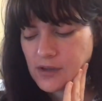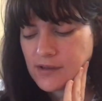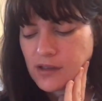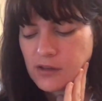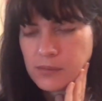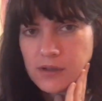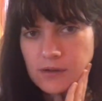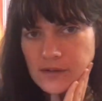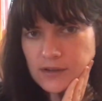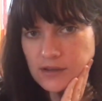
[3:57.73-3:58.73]
can tell I've been
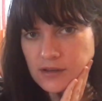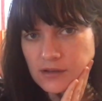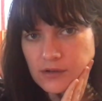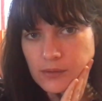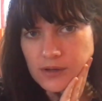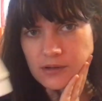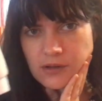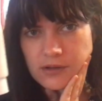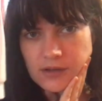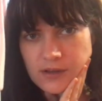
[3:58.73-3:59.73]
using it quite a
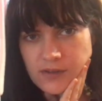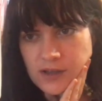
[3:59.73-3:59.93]
lot. I've